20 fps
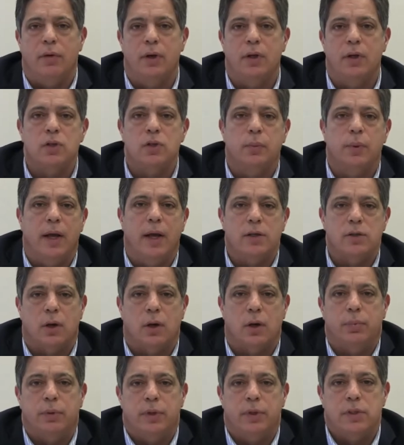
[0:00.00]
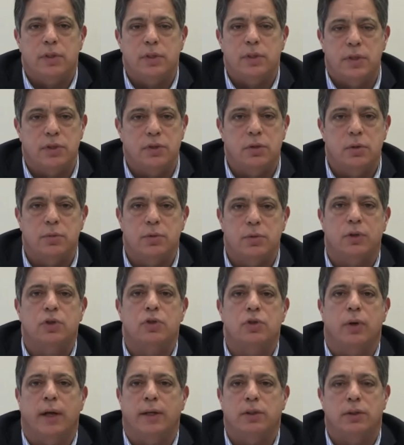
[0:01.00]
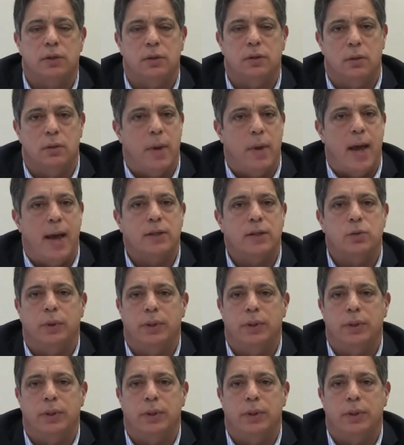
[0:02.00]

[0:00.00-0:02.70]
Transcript: And as, as our prison systems are stretched to the max,